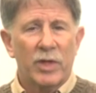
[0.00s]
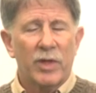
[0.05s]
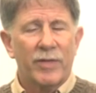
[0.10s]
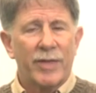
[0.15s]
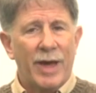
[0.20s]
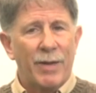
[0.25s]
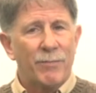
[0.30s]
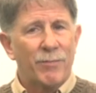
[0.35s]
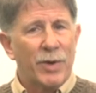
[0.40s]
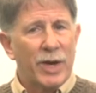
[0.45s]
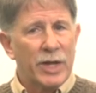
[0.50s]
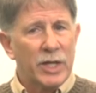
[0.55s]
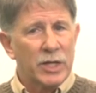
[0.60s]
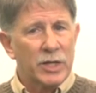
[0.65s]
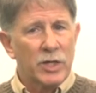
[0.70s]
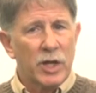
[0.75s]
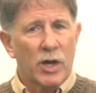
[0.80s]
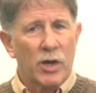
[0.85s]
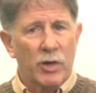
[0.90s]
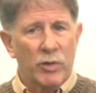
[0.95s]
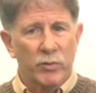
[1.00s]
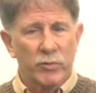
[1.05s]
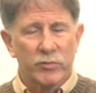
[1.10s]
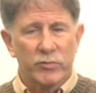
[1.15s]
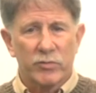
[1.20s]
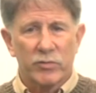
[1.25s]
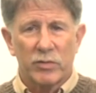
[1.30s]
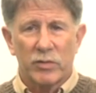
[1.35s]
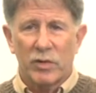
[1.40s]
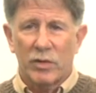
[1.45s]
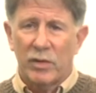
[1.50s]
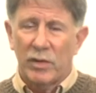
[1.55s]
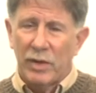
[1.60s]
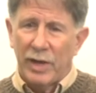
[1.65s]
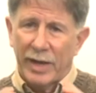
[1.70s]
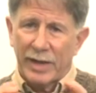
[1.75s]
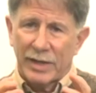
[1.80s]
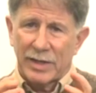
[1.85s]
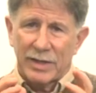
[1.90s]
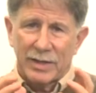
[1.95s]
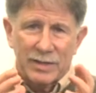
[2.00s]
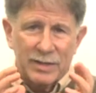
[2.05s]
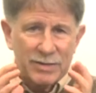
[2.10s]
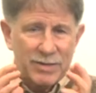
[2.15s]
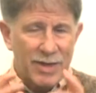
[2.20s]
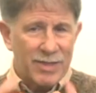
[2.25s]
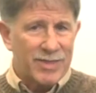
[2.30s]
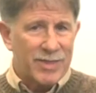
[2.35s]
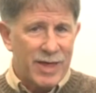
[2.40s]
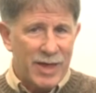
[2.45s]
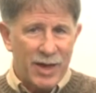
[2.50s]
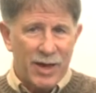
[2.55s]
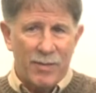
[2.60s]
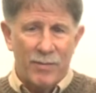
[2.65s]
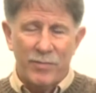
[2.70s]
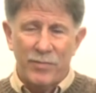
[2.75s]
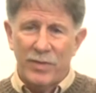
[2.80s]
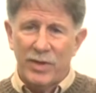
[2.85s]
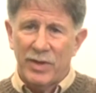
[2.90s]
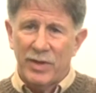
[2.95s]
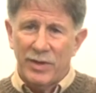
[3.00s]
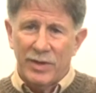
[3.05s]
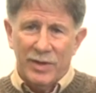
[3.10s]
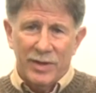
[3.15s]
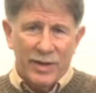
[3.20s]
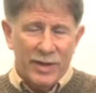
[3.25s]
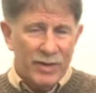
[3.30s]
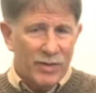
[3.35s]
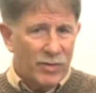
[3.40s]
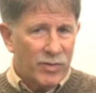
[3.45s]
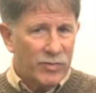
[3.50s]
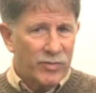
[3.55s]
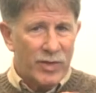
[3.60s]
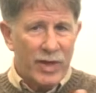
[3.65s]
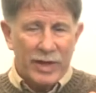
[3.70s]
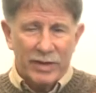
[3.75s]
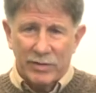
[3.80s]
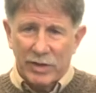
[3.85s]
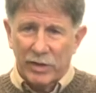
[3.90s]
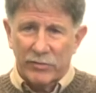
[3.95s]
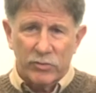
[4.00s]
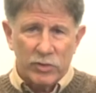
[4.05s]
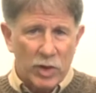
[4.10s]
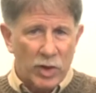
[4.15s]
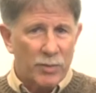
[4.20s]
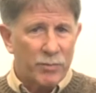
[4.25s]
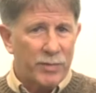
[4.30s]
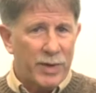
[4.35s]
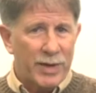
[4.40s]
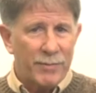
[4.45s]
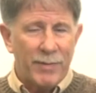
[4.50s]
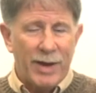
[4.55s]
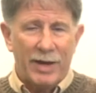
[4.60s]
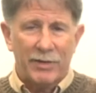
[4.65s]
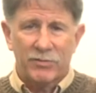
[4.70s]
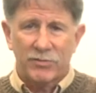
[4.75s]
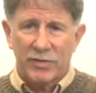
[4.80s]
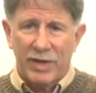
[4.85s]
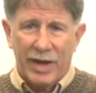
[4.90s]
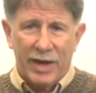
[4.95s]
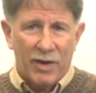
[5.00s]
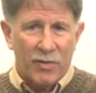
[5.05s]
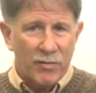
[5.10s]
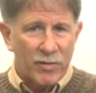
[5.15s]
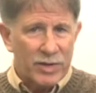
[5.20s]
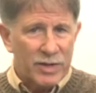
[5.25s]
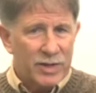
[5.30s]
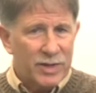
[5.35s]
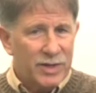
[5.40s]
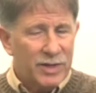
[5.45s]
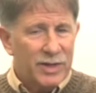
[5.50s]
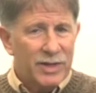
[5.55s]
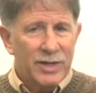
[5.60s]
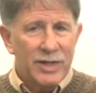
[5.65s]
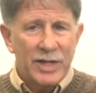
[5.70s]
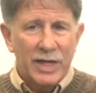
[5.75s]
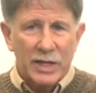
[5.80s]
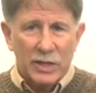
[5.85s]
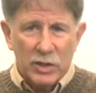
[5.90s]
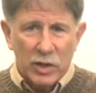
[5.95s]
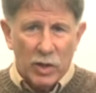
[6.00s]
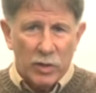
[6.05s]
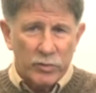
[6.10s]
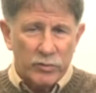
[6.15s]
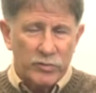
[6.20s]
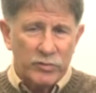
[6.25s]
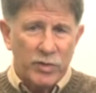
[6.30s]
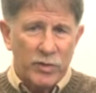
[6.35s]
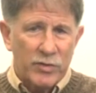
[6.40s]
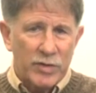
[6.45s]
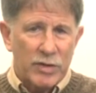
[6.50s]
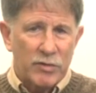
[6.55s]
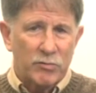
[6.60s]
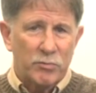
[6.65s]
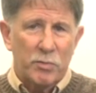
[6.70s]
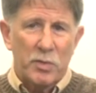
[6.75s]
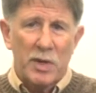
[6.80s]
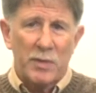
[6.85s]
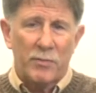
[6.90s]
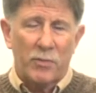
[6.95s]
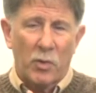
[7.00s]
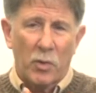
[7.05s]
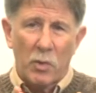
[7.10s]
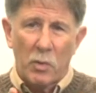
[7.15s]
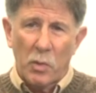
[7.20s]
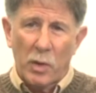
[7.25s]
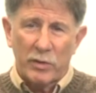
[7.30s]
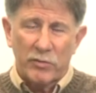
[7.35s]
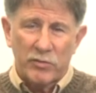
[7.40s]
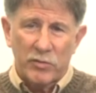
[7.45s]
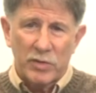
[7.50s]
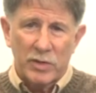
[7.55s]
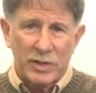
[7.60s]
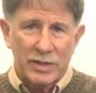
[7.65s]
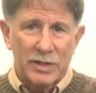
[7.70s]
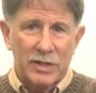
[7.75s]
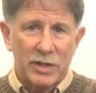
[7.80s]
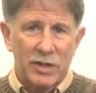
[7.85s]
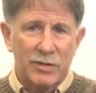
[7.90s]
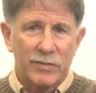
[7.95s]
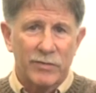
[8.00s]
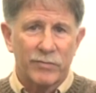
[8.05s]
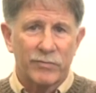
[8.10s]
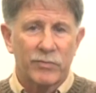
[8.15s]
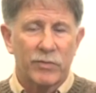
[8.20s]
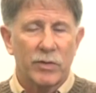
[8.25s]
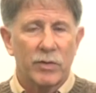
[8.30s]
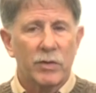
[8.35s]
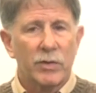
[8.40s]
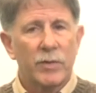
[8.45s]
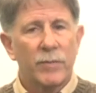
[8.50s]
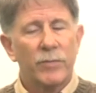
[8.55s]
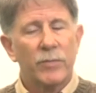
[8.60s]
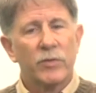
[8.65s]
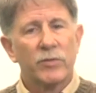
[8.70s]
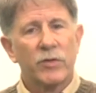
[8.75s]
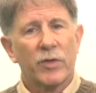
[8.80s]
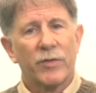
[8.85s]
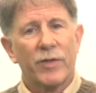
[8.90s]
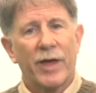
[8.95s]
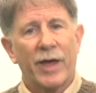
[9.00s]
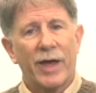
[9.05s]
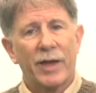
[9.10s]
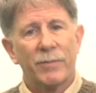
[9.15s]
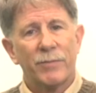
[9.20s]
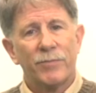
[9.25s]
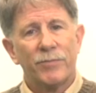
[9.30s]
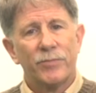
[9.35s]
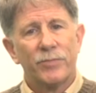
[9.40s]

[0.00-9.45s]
That money goes to them. It doesn't go to pay my salary. It goes to these people. We want you to give to that.